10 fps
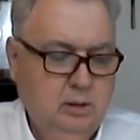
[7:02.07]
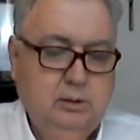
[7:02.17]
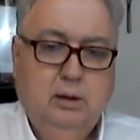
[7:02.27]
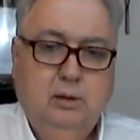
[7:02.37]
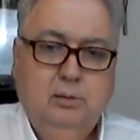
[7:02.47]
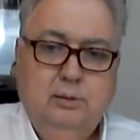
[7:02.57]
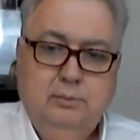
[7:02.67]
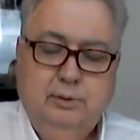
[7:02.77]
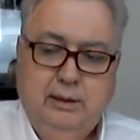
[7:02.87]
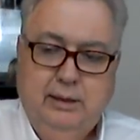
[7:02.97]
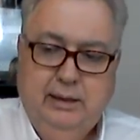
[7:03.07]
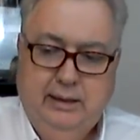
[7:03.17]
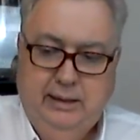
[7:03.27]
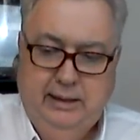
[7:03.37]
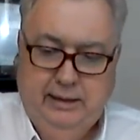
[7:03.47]
Y'all,
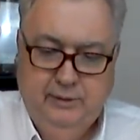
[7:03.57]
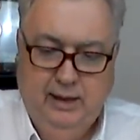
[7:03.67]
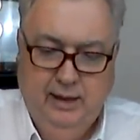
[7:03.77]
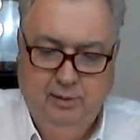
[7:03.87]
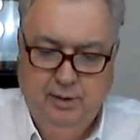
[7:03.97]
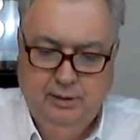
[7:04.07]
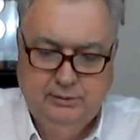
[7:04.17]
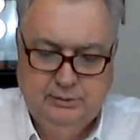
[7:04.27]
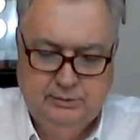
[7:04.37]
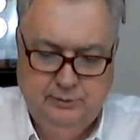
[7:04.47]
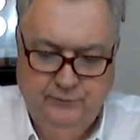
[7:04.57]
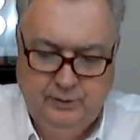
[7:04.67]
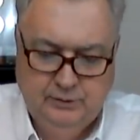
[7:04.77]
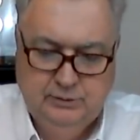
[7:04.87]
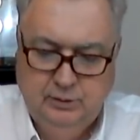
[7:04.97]
in the IRS's
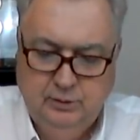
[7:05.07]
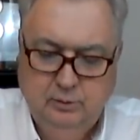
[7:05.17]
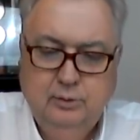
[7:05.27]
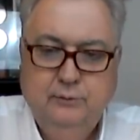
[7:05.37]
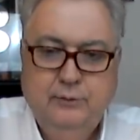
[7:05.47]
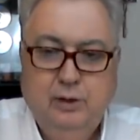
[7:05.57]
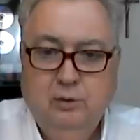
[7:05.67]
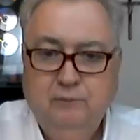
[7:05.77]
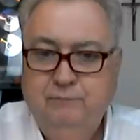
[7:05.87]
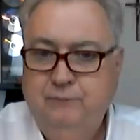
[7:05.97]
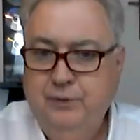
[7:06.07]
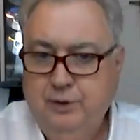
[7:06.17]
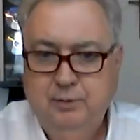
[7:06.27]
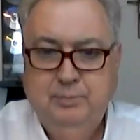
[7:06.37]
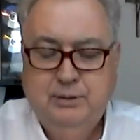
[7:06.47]
defense, though, they are
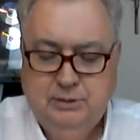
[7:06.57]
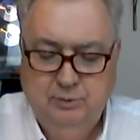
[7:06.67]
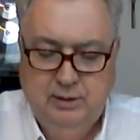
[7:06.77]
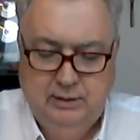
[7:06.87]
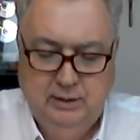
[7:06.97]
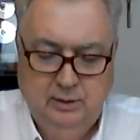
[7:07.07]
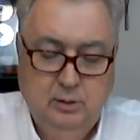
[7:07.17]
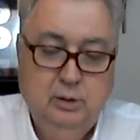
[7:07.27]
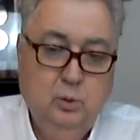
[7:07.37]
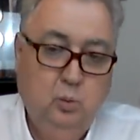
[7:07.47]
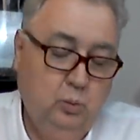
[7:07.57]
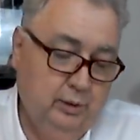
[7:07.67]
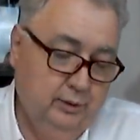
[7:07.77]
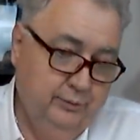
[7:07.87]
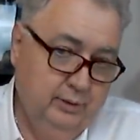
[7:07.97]
very busy right now
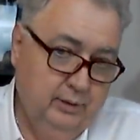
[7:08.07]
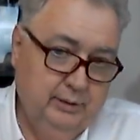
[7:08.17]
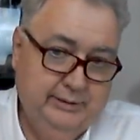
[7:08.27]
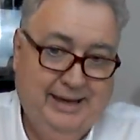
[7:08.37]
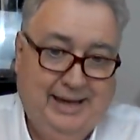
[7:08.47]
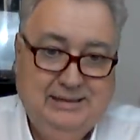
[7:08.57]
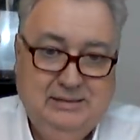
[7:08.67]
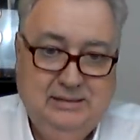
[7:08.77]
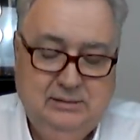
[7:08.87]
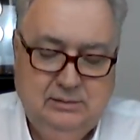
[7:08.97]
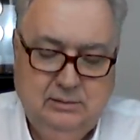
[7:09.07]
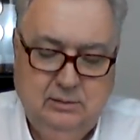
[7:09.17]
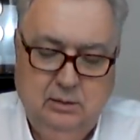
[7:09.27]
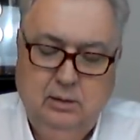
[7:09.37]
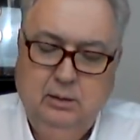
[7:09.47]
with tax season
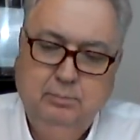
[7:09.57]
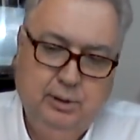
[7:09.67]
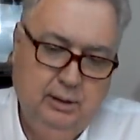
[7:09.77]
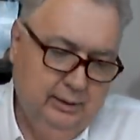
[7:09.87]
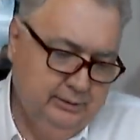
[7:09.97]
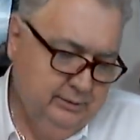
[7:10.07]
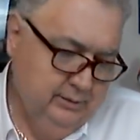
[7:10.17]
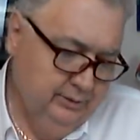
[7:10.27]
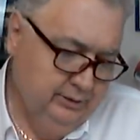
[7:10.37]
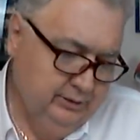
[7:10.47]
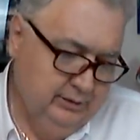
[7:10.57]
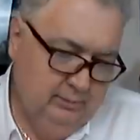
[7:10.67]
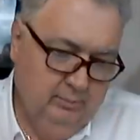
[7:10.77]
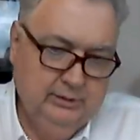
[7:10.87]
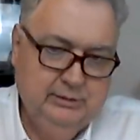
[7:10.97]
plus the
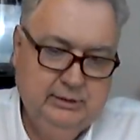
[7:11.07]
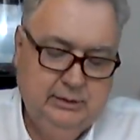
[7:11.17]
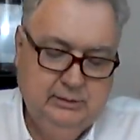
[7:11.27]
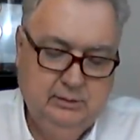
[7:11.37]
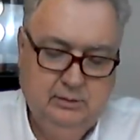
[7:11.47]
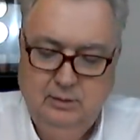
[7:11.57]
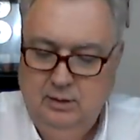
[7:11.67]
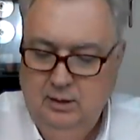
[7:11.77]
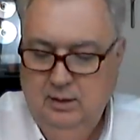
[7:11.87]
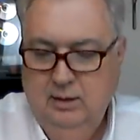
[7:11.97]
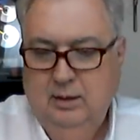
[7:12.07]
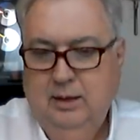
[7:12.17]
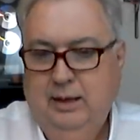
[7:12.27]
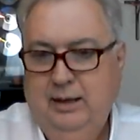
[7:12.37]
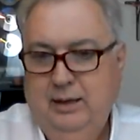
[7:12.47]
stimulus season.
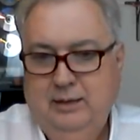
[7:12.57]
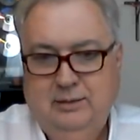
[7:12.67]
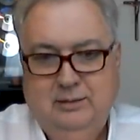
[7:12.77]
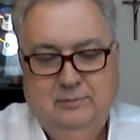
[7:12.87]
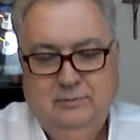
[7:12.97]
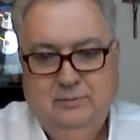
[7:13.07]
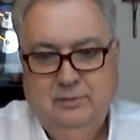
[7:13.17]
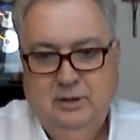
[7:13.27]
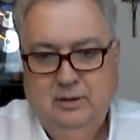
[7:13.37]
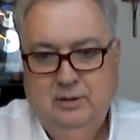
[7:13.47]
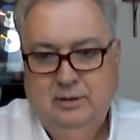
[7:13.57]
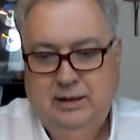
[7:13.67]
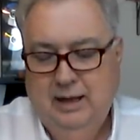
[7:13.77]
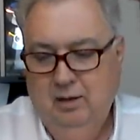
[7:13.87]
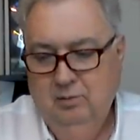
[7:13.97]
And
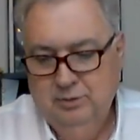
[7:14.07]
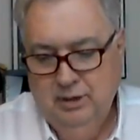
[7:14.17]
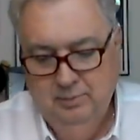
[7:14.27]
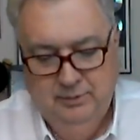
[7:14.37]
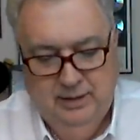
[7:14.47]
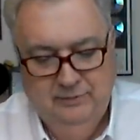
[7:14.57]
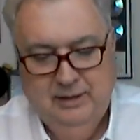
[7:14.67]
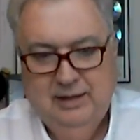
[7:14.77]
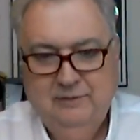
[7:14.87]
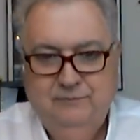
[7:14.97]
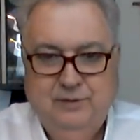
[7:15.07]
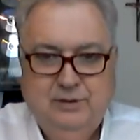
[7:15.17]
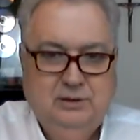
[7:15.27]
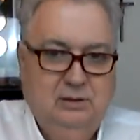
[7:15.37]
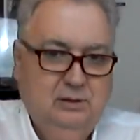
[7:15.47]
now on top of that, they got to
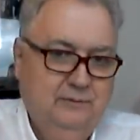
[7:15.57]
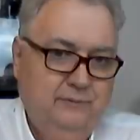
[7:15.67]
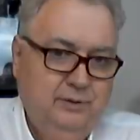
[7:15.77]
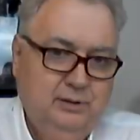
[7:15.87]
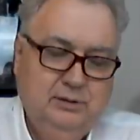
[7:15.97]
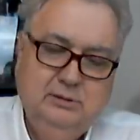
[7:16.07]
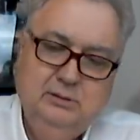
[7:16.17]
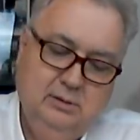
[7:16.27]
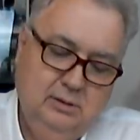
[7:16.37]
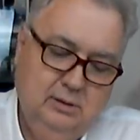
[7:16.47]
fix all of this.